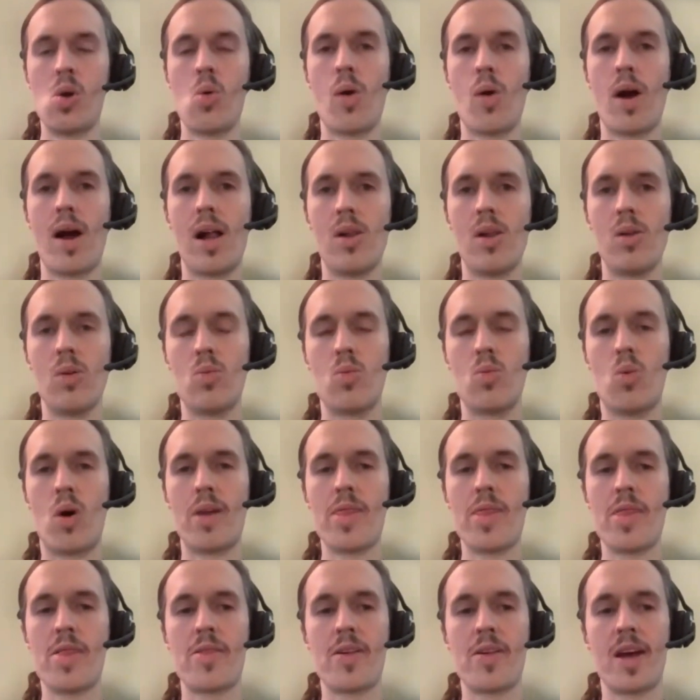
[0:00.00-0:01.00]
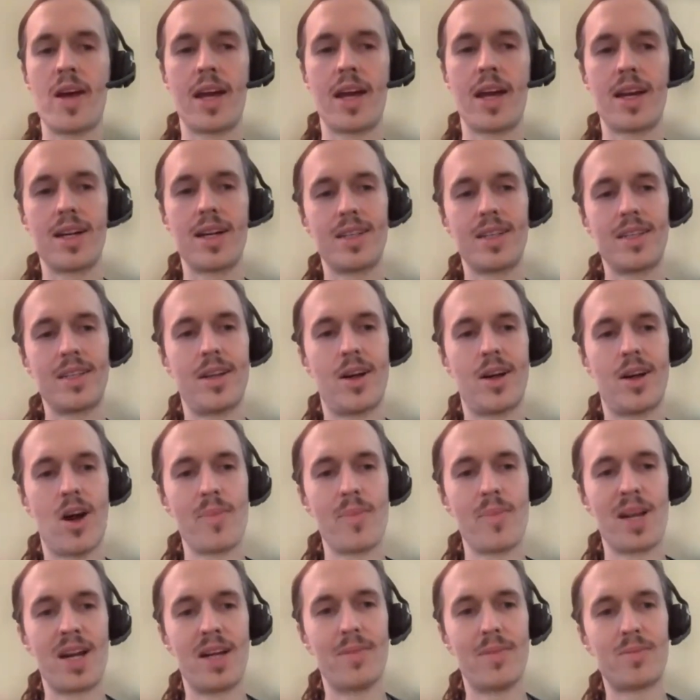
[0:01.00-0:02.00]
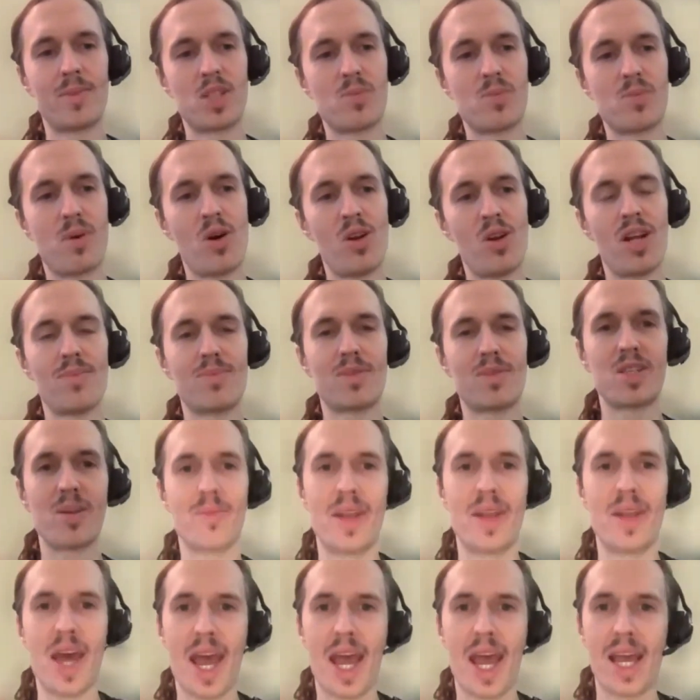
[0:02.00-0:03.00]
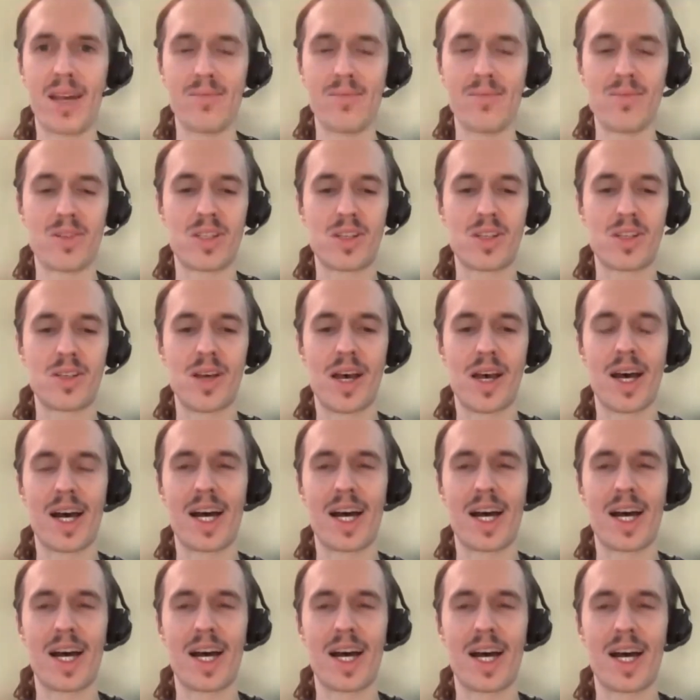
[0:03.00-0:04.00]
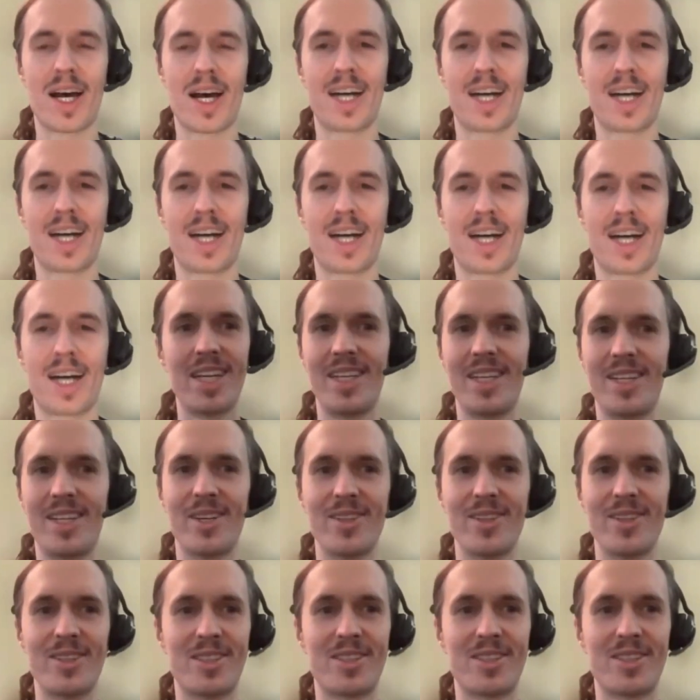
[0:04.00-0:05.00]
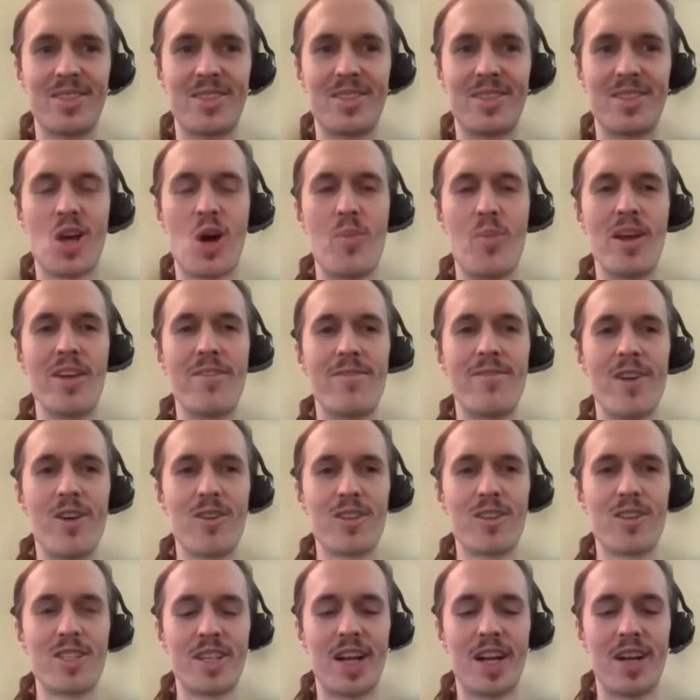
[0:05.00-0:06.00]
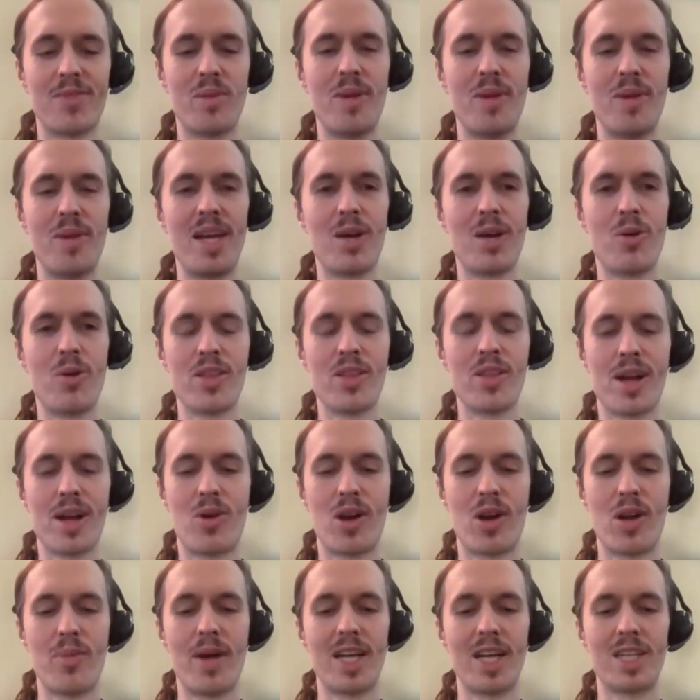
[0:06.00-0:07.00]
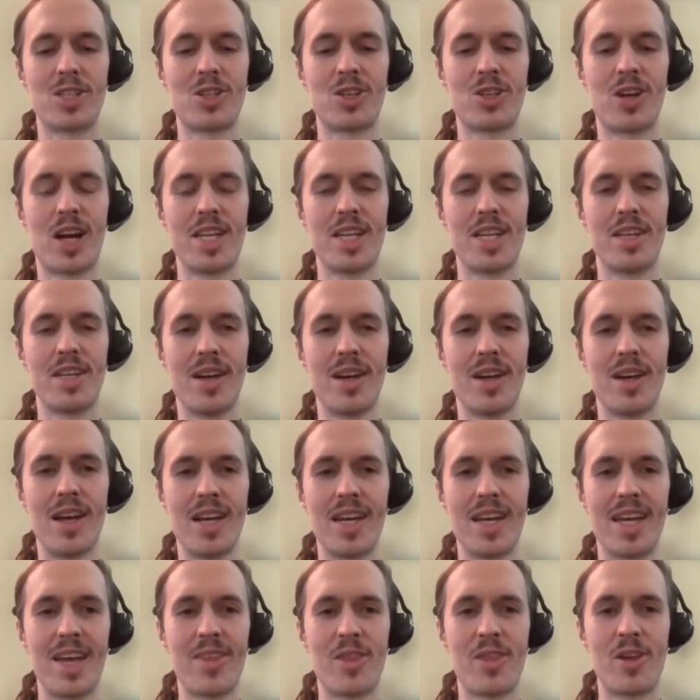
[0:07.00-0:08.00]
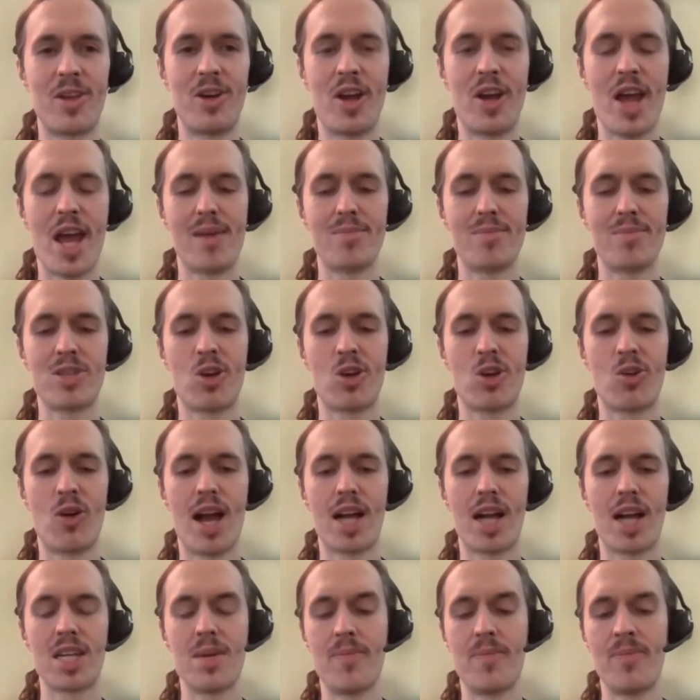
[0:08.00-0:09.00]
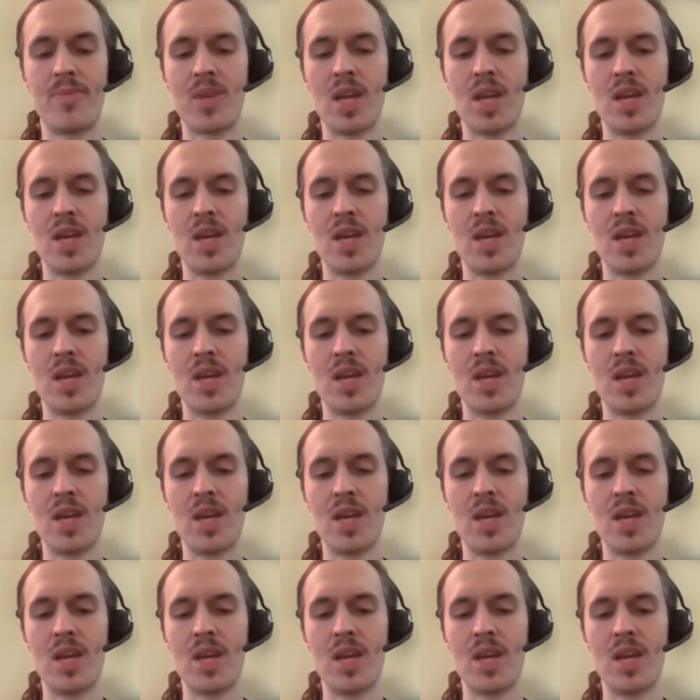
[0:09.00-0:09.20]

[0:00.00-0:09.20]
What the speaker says: Well, one thing, I'm going to just pull up some names, just so there's so many folks that I've been meeting with, and I want to make sure I get their names correct.